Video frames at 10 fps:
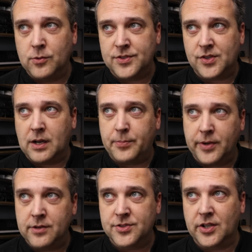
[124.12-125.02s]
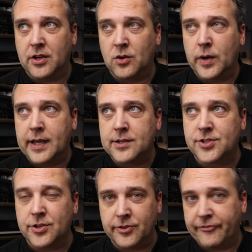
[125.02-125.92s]
It was a couple years ago when I
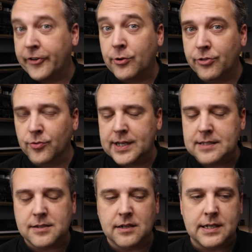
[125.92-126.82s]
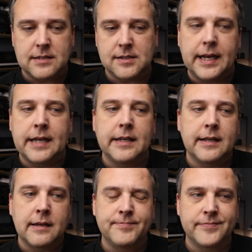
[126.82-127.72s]
used to do the Photo 3 series, and I did
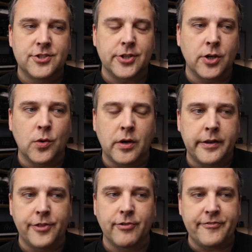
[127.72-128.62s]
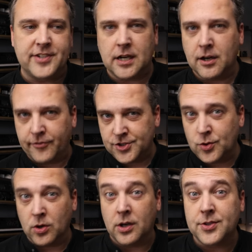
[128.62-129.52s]
a show on three photographers
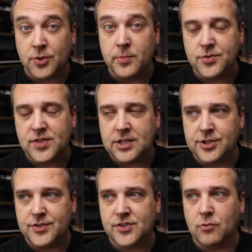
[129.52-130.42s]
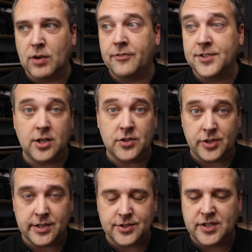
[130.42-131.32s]
who were also musicians, and Ralph is a
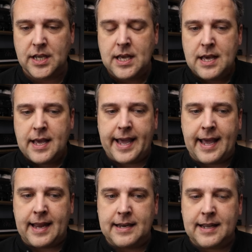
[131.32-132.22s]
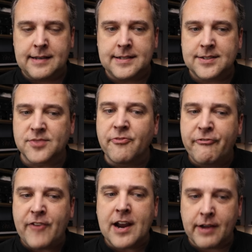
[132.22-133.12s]
guitarist. And he does some
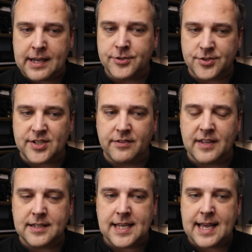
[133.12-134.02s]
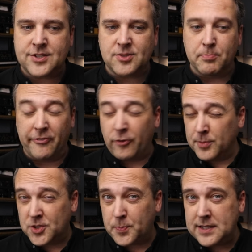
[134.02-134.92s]
very interesting things. He has some
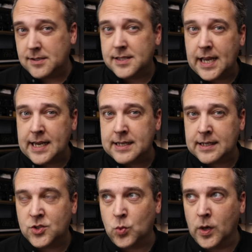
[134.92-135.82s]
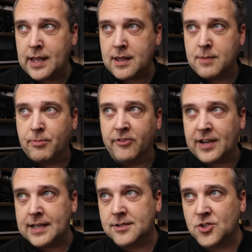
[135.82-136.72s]
performance pieces that he does where he
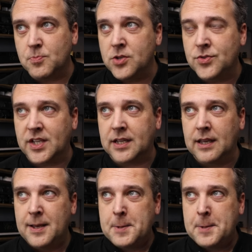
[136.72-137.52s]
improvises music